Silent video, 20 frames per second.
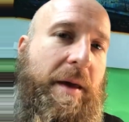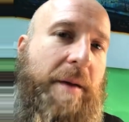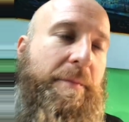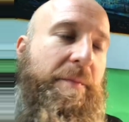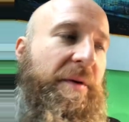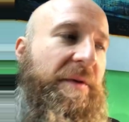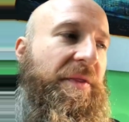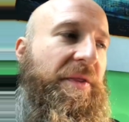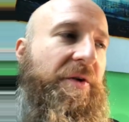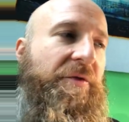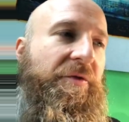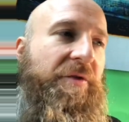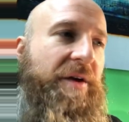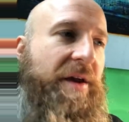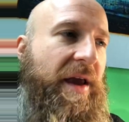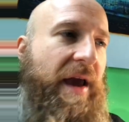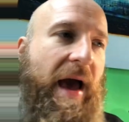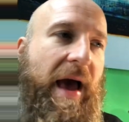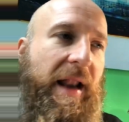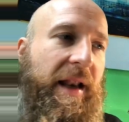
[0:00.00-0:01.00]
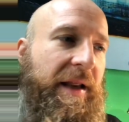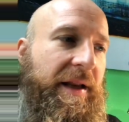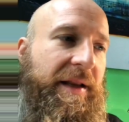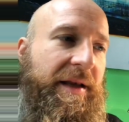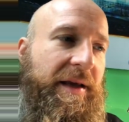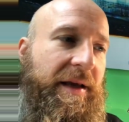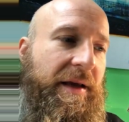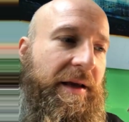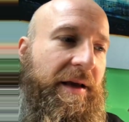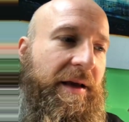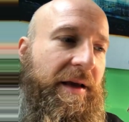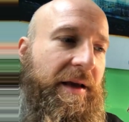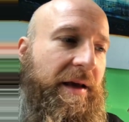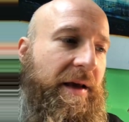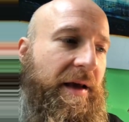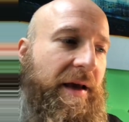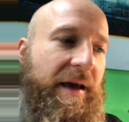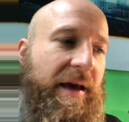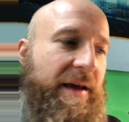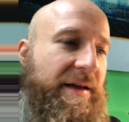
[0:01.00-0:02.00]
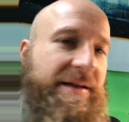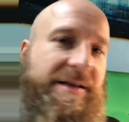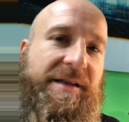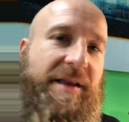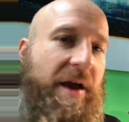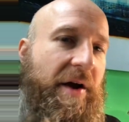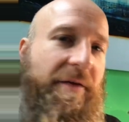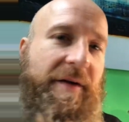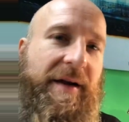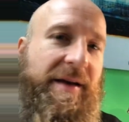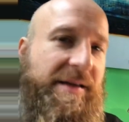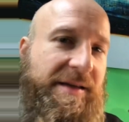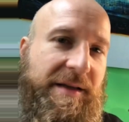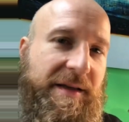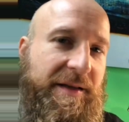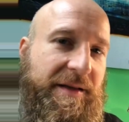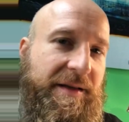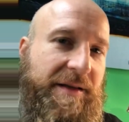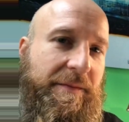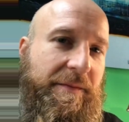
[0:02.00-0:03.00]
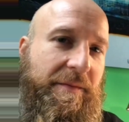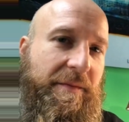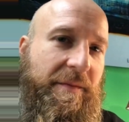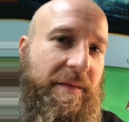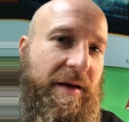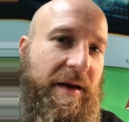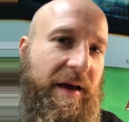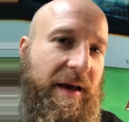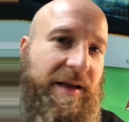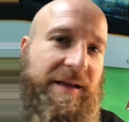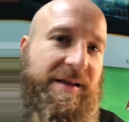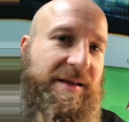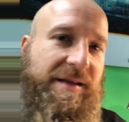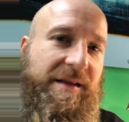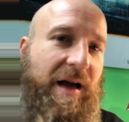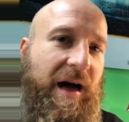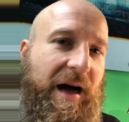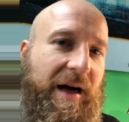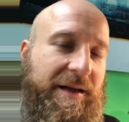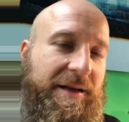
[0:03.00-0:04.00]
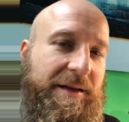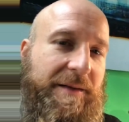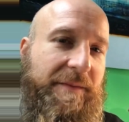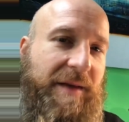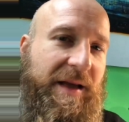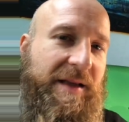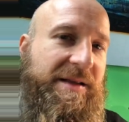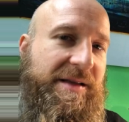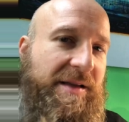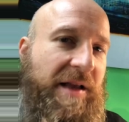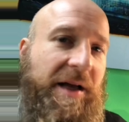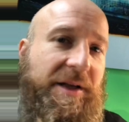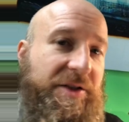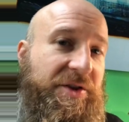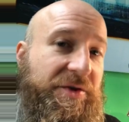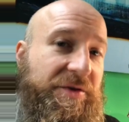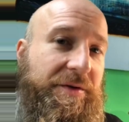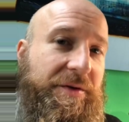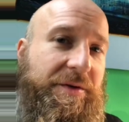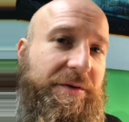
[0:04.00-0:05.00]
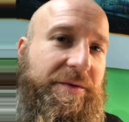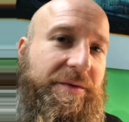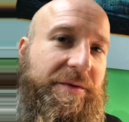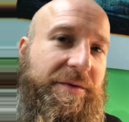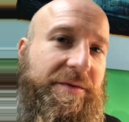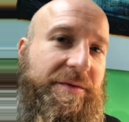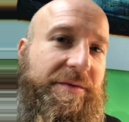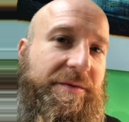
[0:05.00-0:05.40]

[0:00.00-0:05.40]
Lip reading: But the reality is there isn't. It's not. It's not true.